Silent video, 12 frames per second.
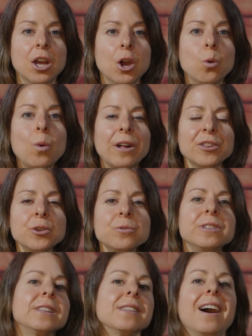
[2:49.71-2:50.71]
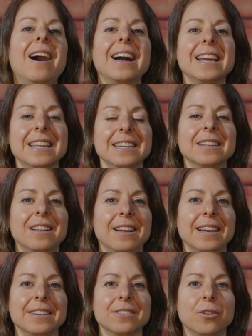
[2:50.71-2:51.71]
while using the high
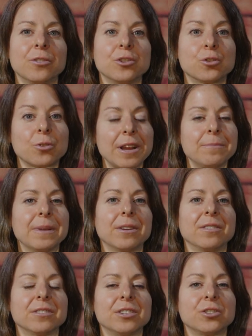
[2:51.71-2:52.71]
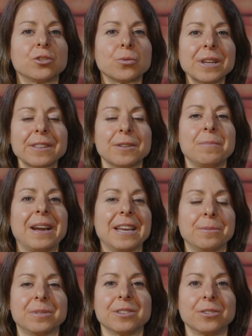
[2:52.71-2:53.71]
incline on the treadmill to strengthen my
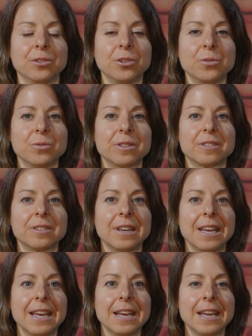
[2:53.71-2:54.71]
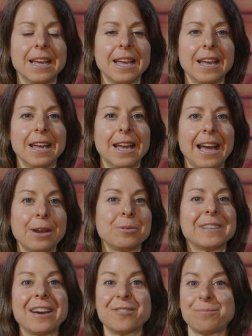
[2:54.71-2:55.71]
hips and glutes. I was
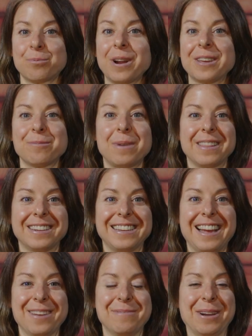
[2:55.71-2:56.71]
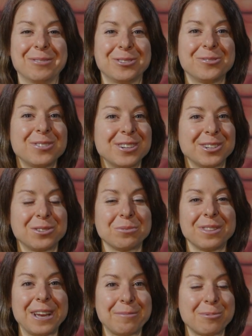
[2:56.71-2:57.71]
out of breath by the time I was finished
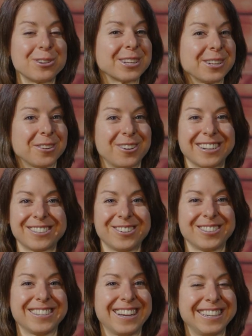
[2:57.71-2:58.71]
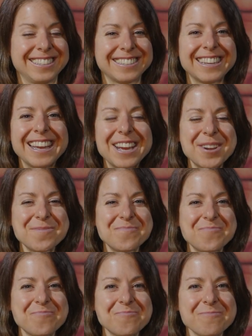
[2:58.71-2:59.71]
with that particular exercise.
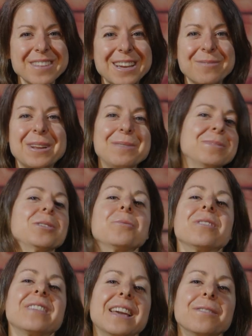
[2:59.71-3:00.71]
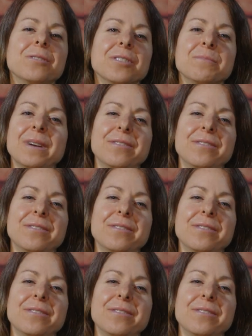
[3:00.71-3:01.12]
But I'm so thankful that my